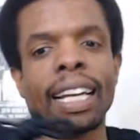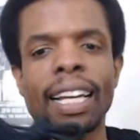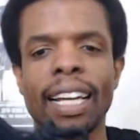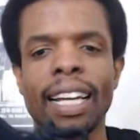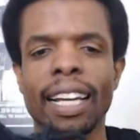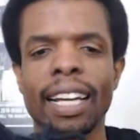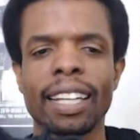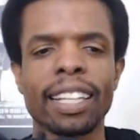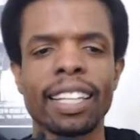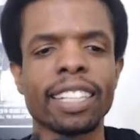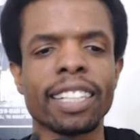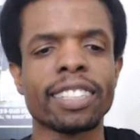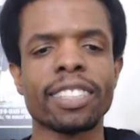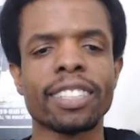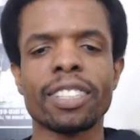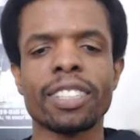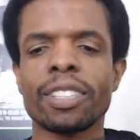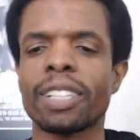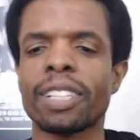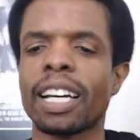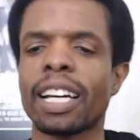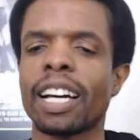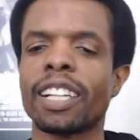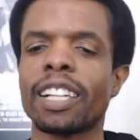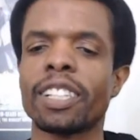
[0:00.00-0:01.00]
And they still
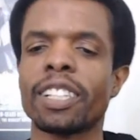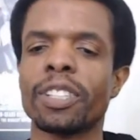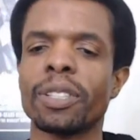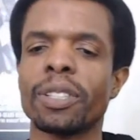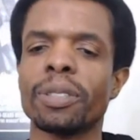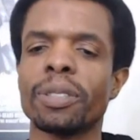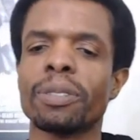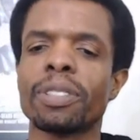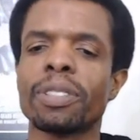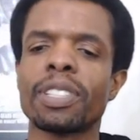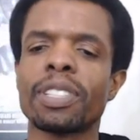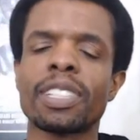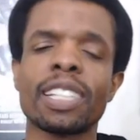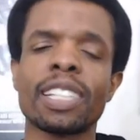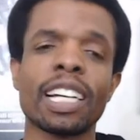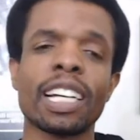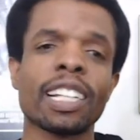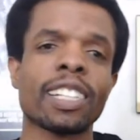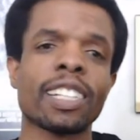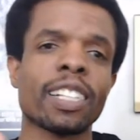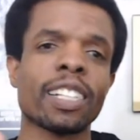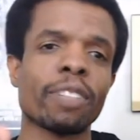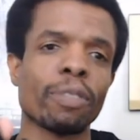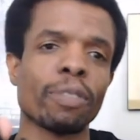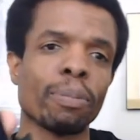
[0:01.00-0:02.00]
kind of do,
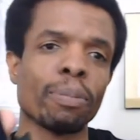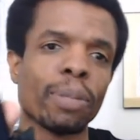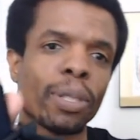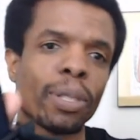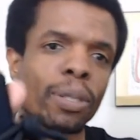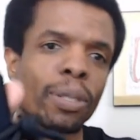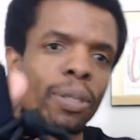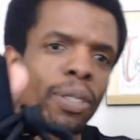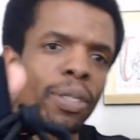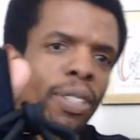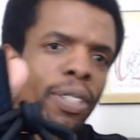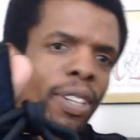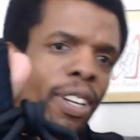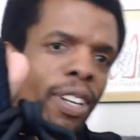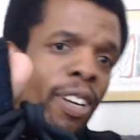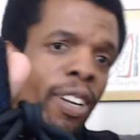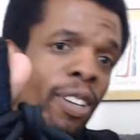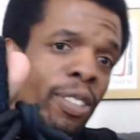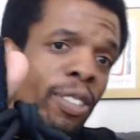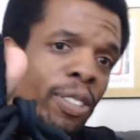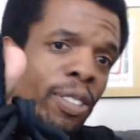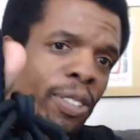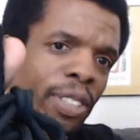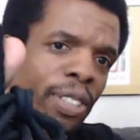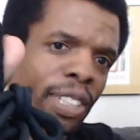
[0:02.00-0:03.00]
slightly different blue. You can
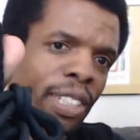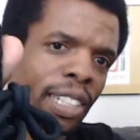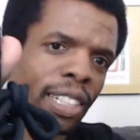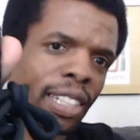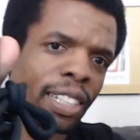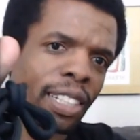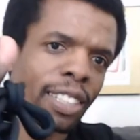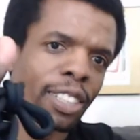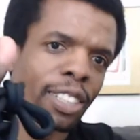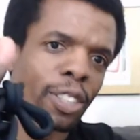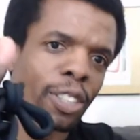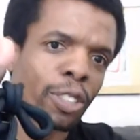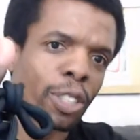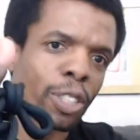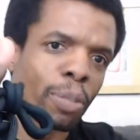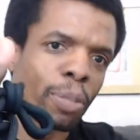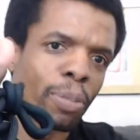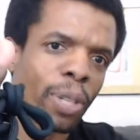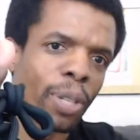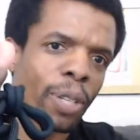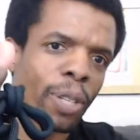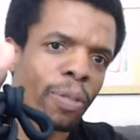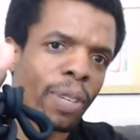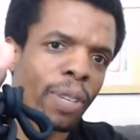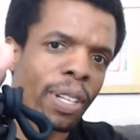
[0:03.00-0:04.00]
also see shows up
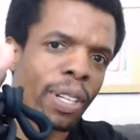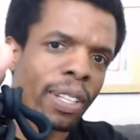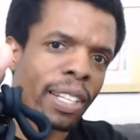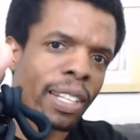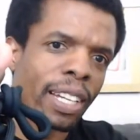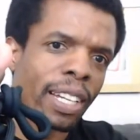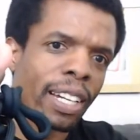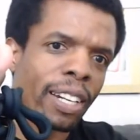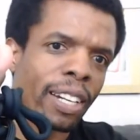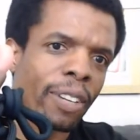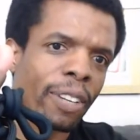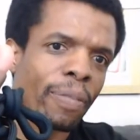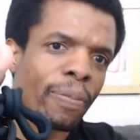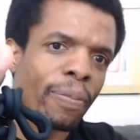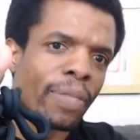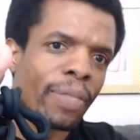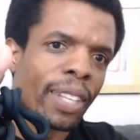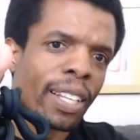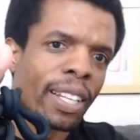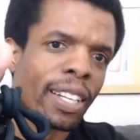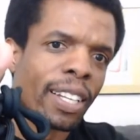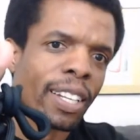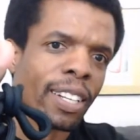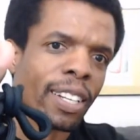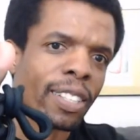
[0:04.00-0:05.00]
pretty well there.
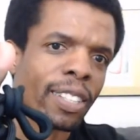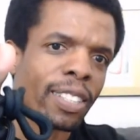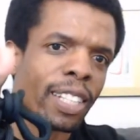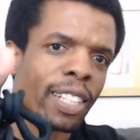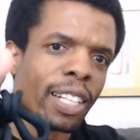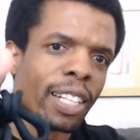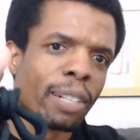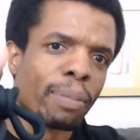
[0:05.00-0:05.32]
There's a lot